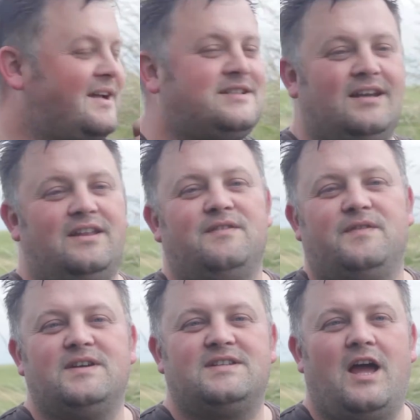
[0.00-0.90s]
actually, the
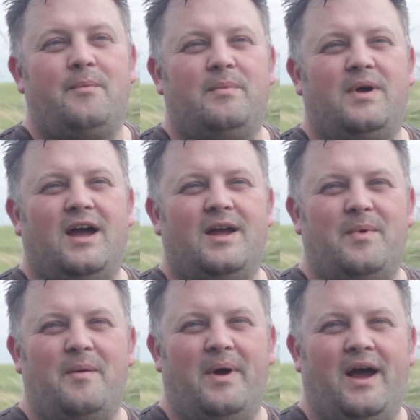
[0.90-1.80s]
first time I
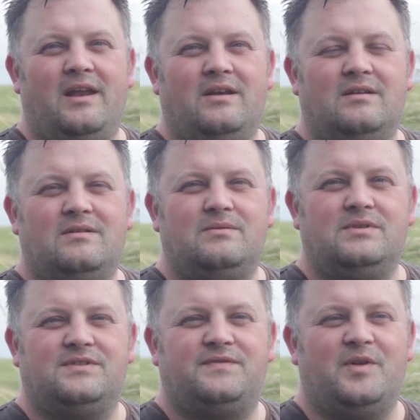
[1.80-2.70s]
met Martin
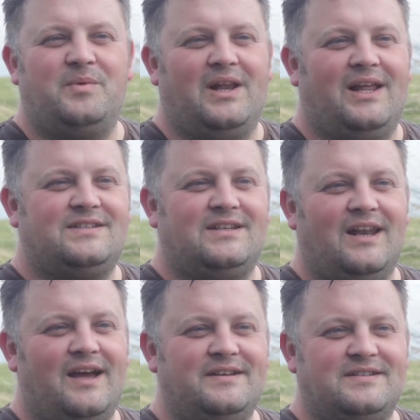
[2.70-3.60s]
was filming a Lasting
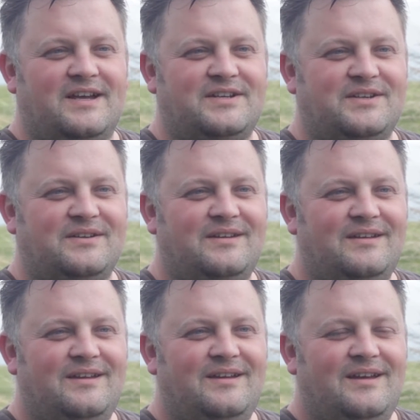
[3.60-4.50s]
Light session
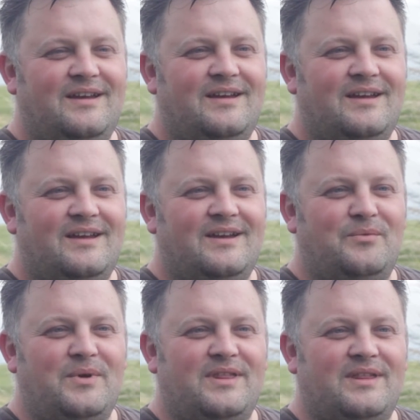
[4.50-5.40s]

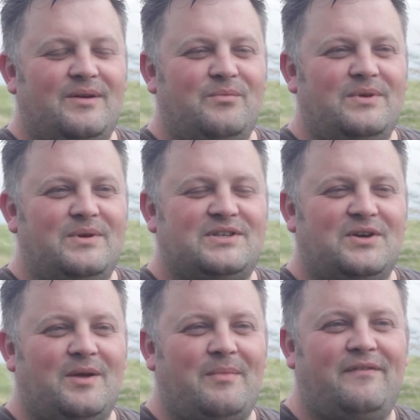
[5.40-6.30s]
and we
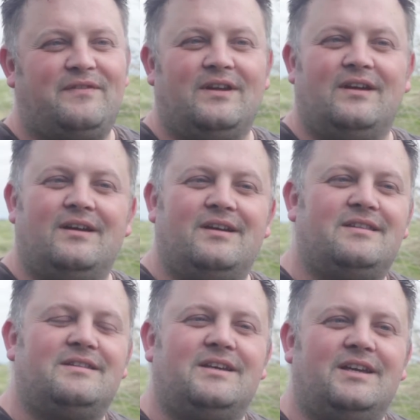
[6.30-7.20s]
took him after
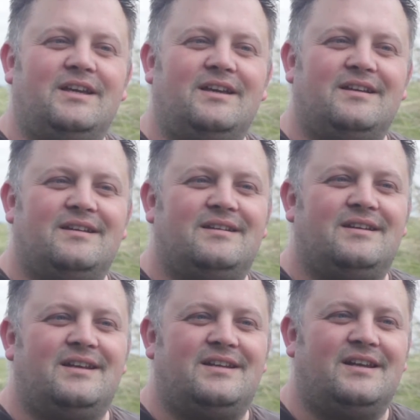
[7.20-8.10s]
he
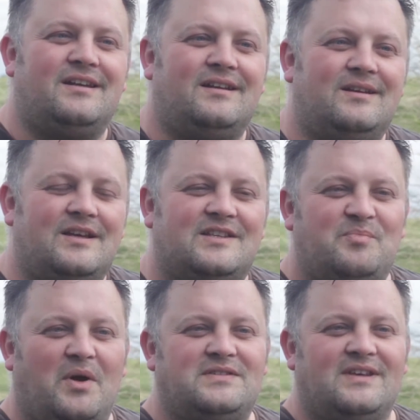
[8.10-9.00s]
did a
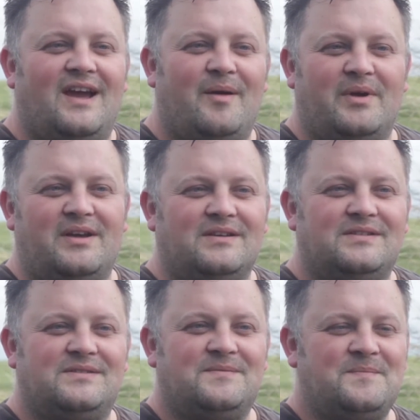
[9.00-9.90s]
spot at
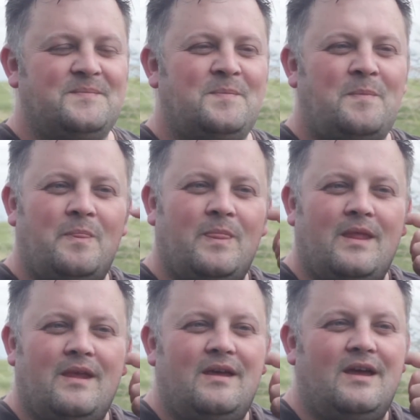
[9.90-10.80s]
Abacus,
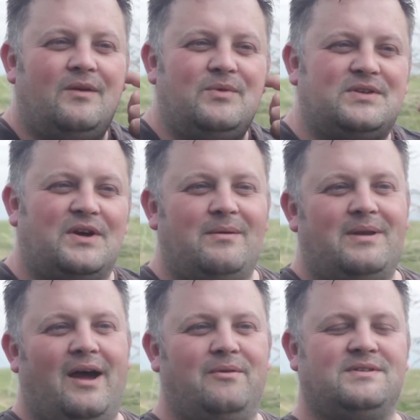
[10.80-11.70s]
and we took him
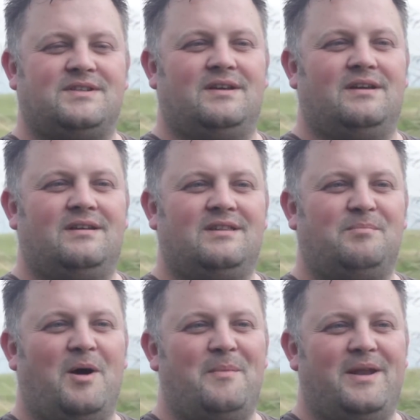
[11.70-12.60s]
down to the
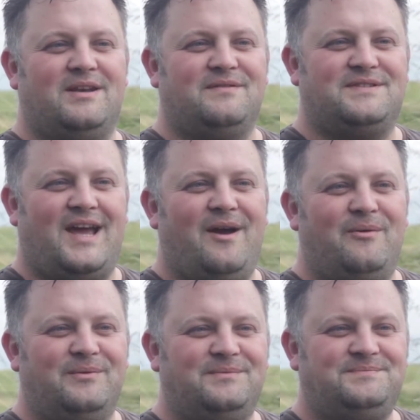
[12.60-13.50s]
bottom end of
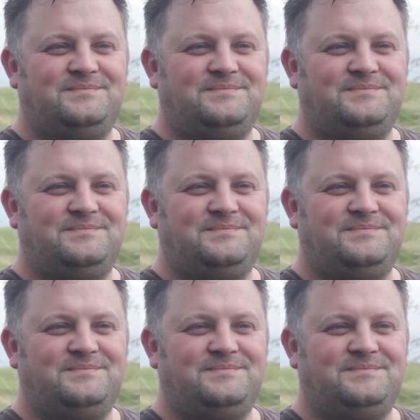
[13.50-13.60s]
town.